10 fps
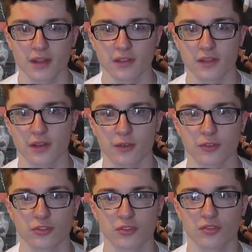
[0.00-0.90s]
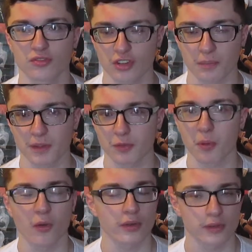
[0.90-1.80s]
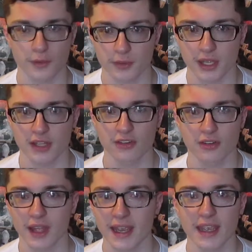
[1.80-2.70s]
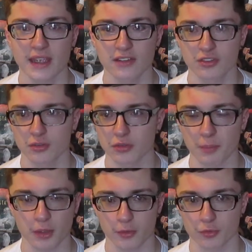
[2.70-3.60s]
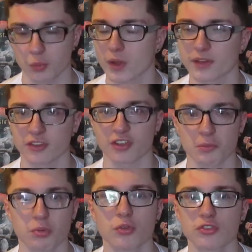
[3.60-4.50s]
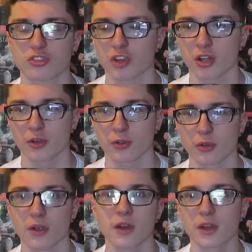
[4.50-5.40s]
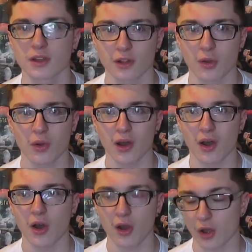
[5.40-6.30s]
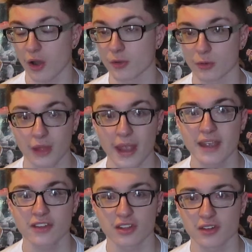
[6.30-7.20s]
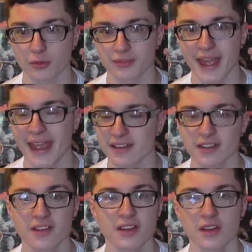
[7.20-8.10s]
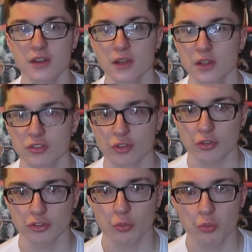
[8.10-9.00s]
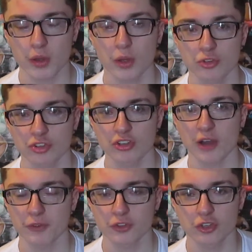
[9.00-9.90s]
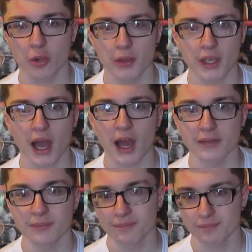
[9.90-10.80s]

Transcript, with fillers: there's something's pulling their kid's legs, the mother's witnessing bruises on her, you know, on her legs and her neck. So some weird stuff is going on.